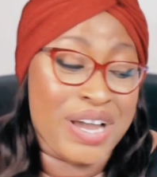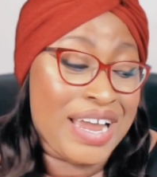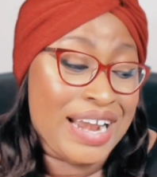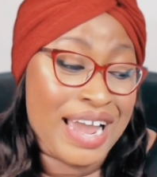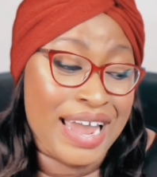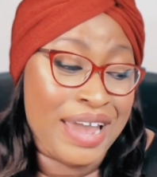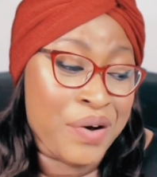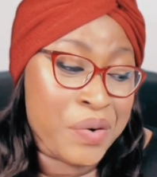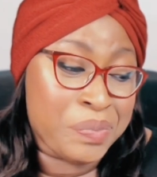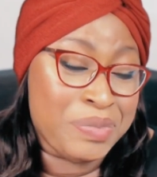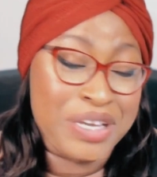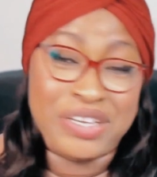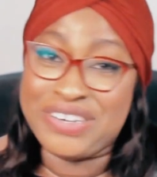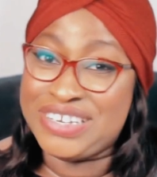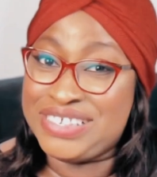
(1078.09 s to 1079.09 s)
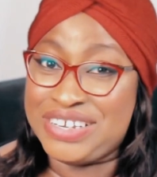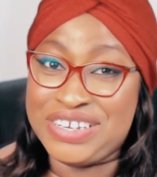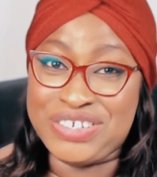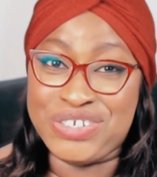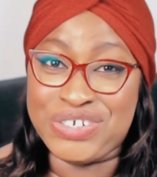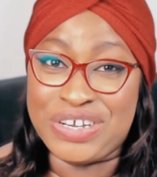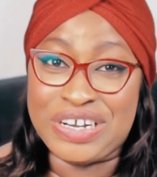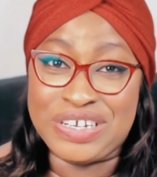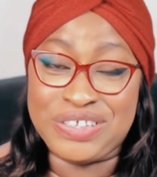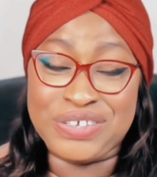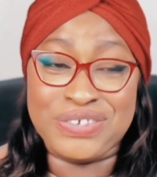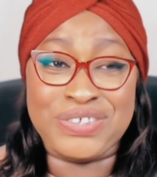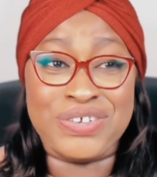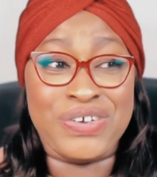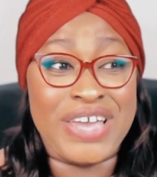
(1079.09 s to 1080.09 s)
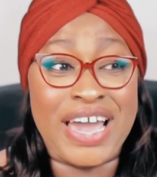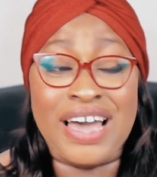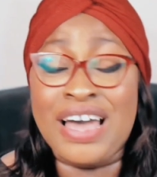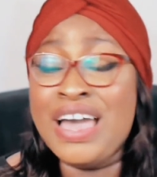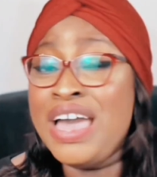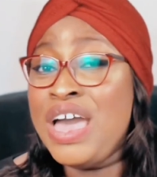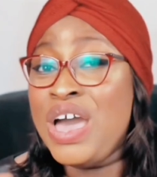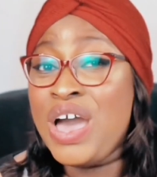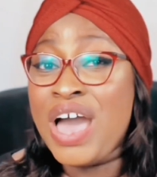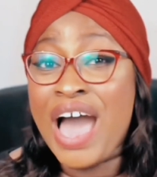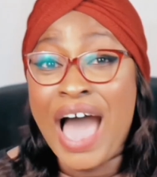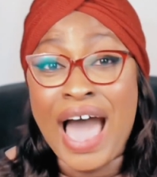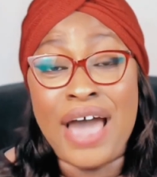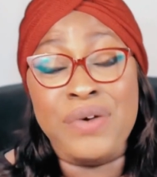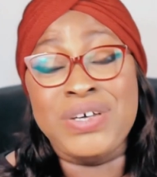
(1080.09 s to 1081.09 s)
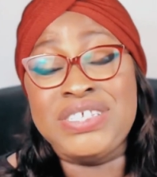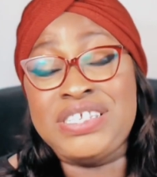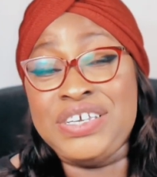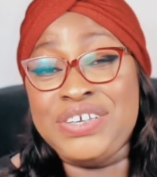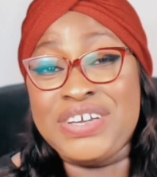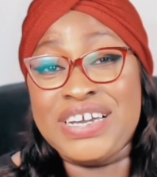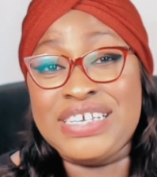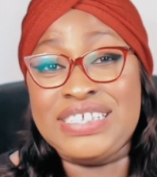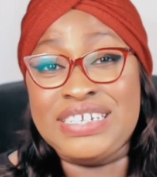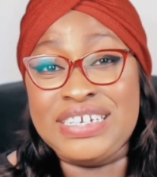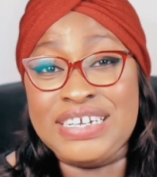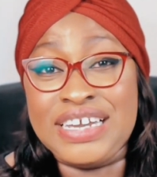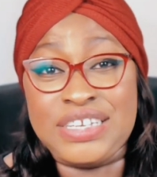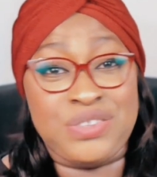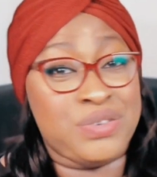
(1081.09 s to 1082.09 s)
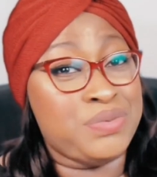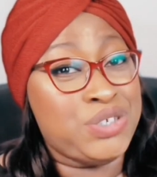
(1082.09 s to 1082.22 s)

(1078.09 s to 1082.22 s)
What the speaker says: And I hope that you guys are enjoying it too. So yeah, I will see you guys in the next one.